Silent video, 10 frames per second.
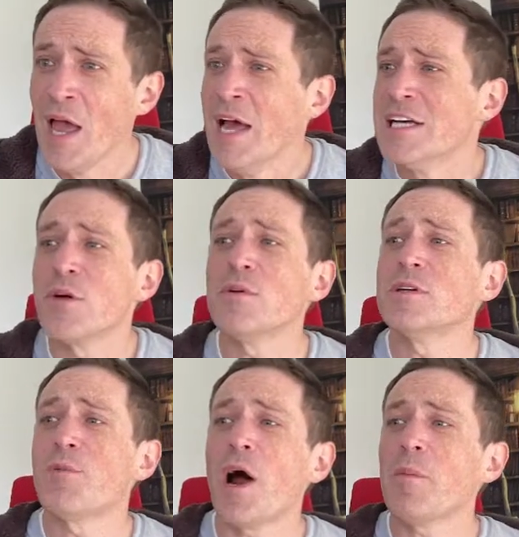So there's
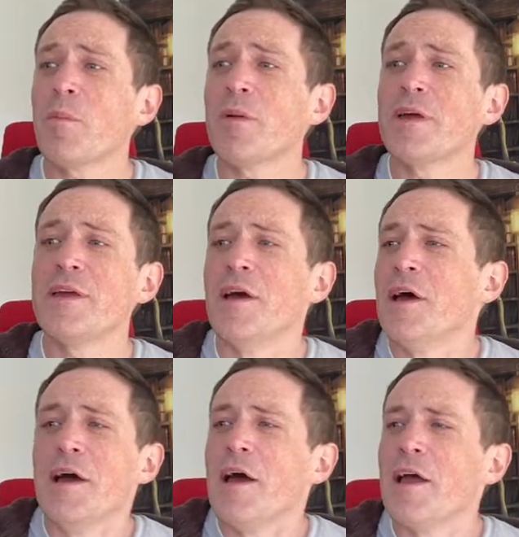probably,
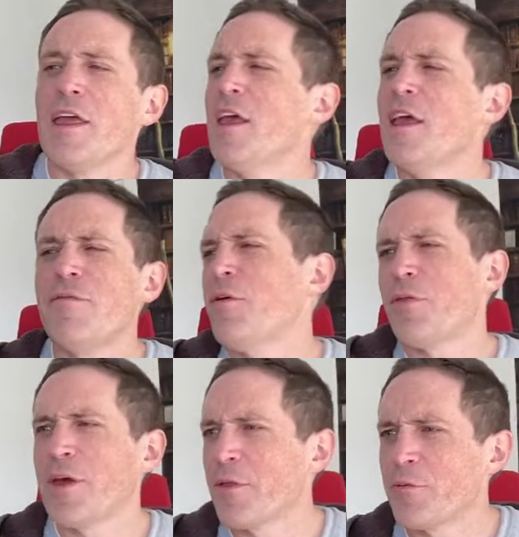if you
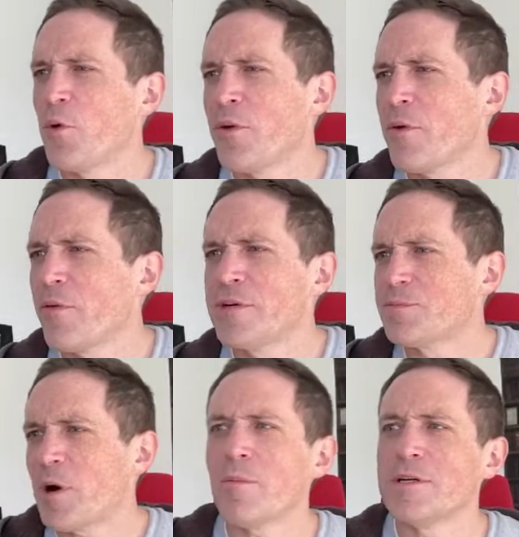think it through a little, there's
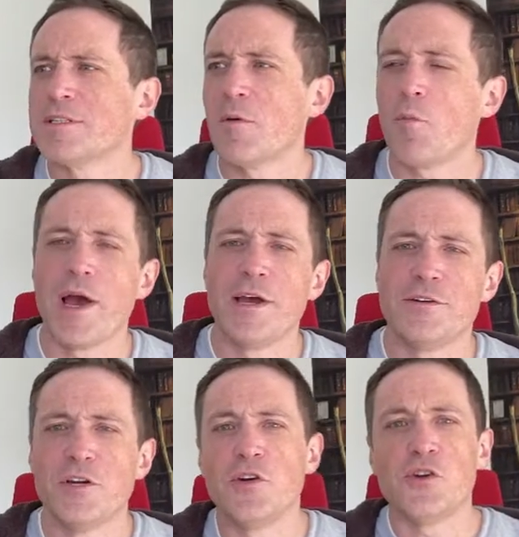probably some way
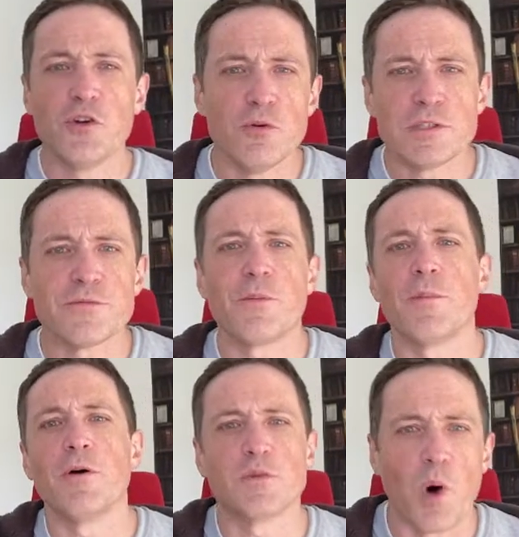to deduce from
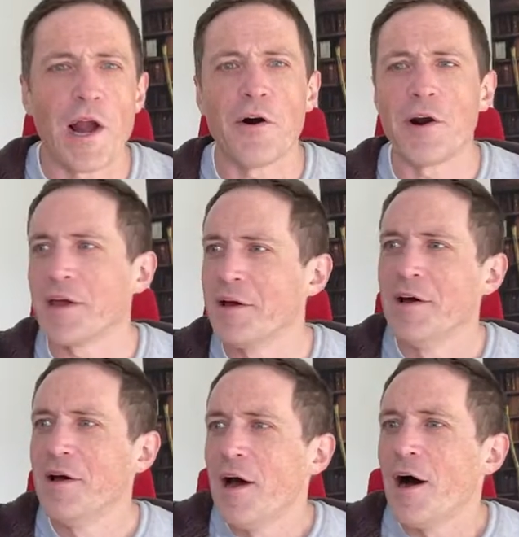those wiring
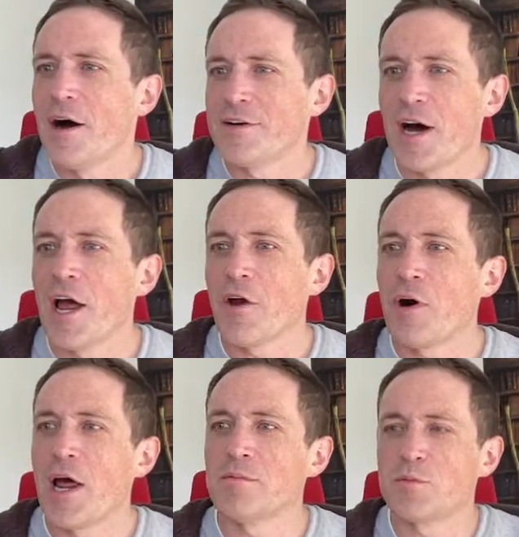
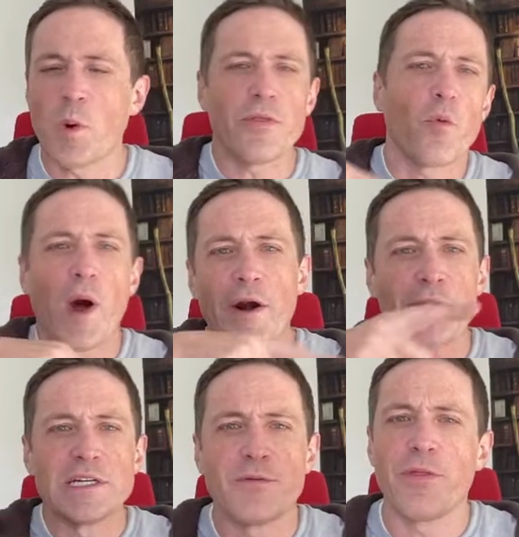diagrams what the
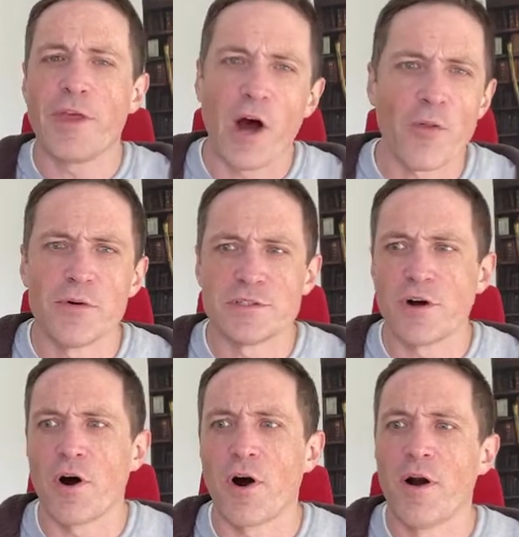wirings for the others
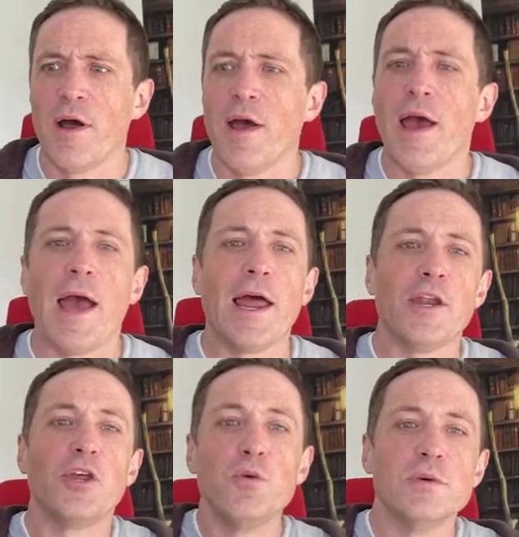are, and
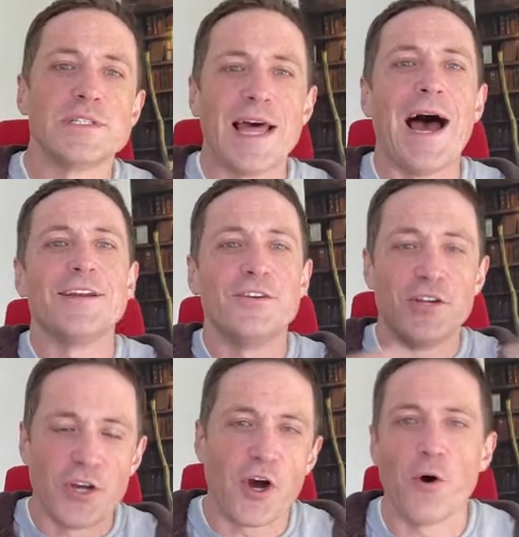use that to
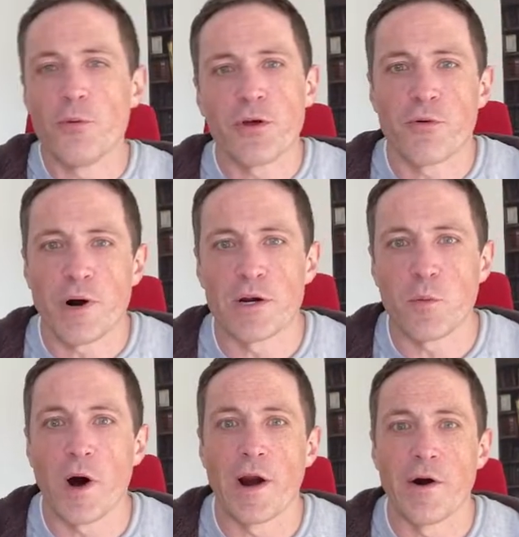decode the correct
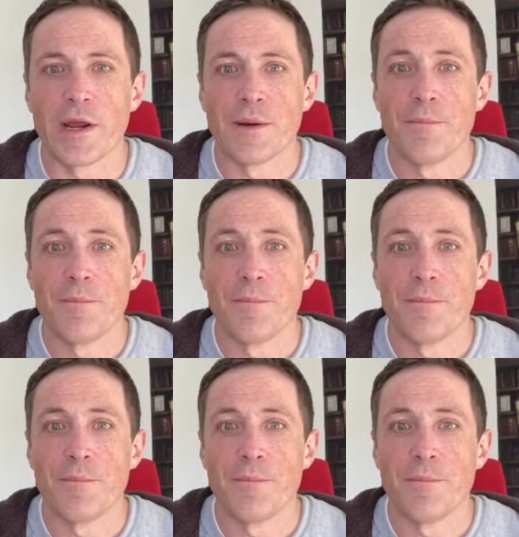wiring.